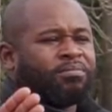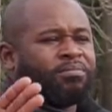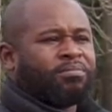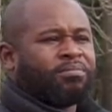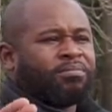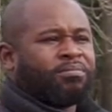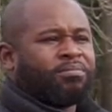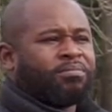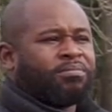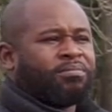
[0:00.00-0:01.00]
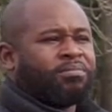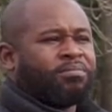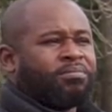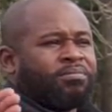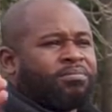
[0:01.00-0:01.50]

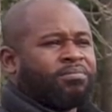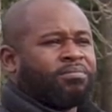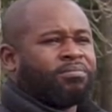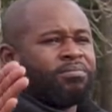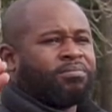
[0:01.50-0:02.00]
(not speaking)